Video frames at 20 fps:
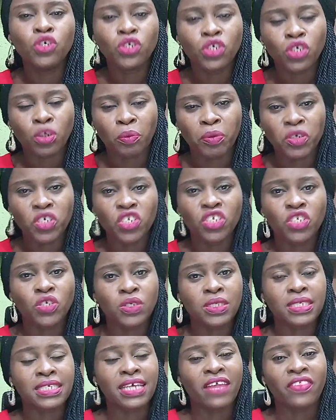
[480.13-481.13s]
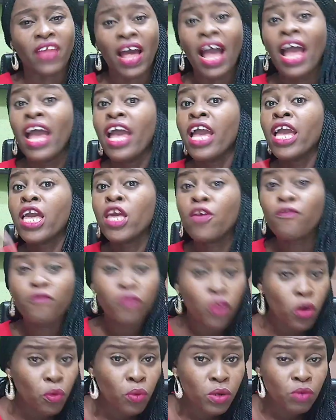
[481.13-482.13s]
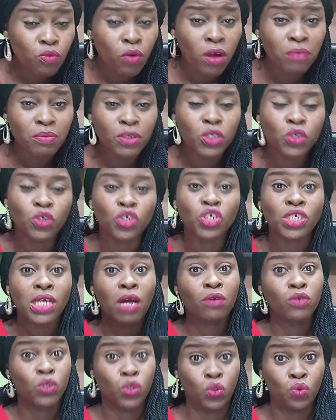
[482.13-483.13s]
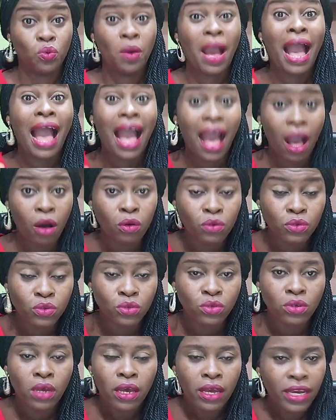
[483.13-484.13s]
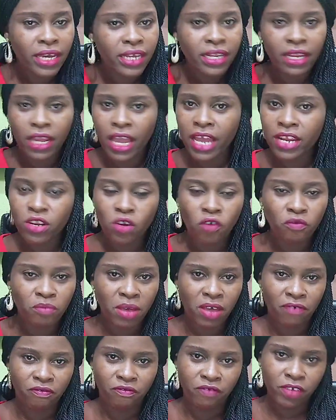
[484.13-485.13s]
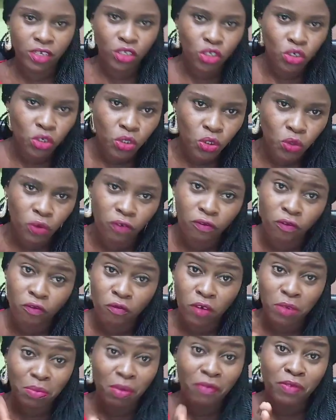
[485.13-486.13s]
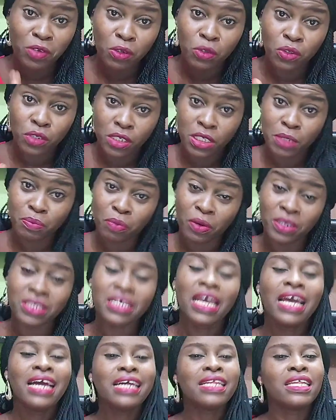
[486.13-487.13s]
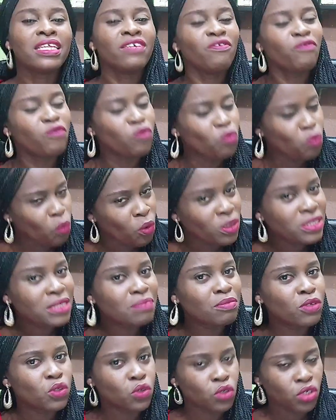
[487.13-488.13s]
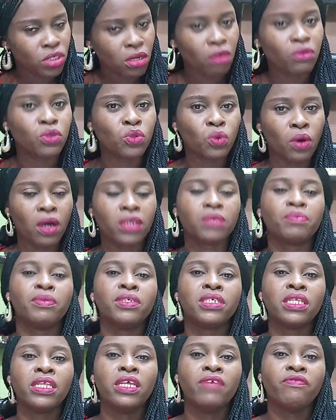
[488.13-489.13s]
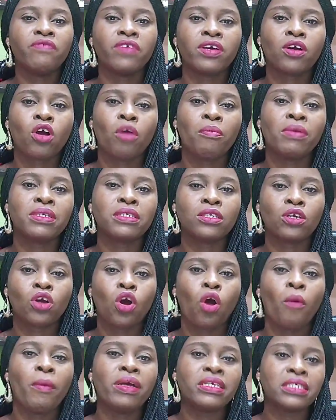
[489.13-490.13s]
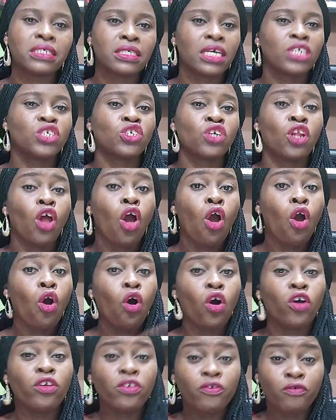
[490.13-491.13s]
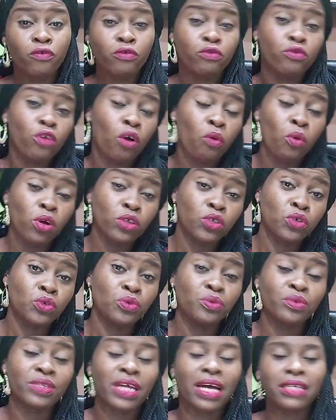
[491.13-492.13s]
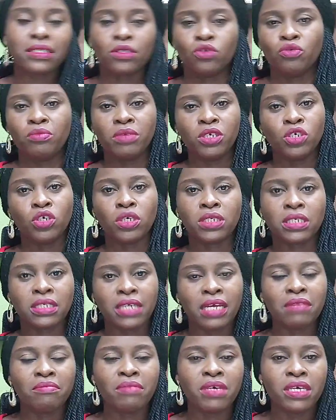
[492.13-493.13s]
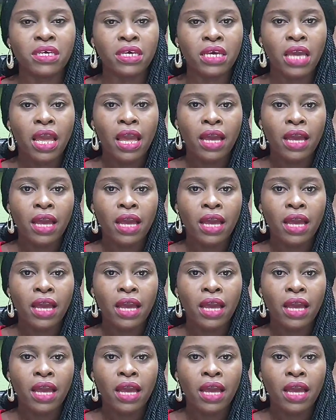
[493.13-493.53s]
use this opportunity to say that if you would want me to shout you out in any of my videos, so if you've watched my video to this point, if you want me to shout you out, please leave a comment in the comment section. Or if you don't want to do that, you may just send me